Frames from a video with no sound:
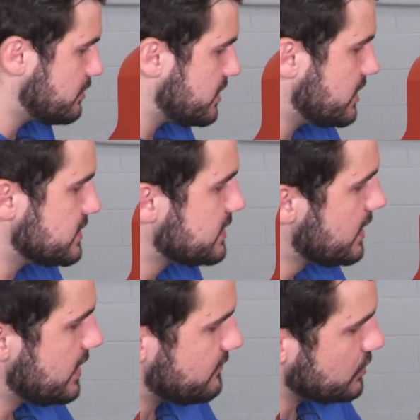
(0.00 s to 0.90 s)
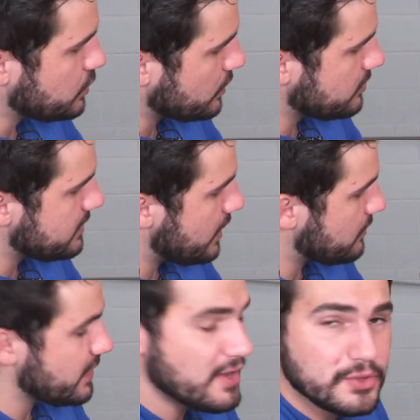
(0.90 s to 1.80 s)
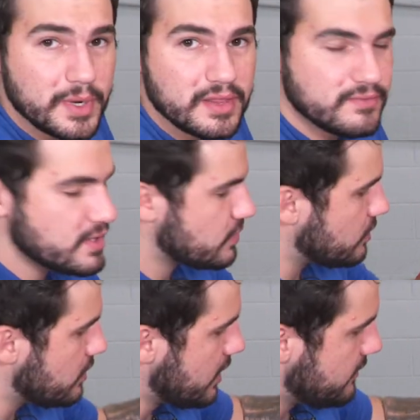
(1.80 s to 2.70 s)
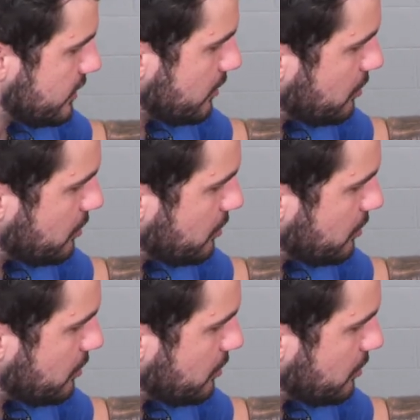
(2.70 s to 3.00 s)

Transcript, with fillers: because if you torque them down without the weight of the vehicle, then you're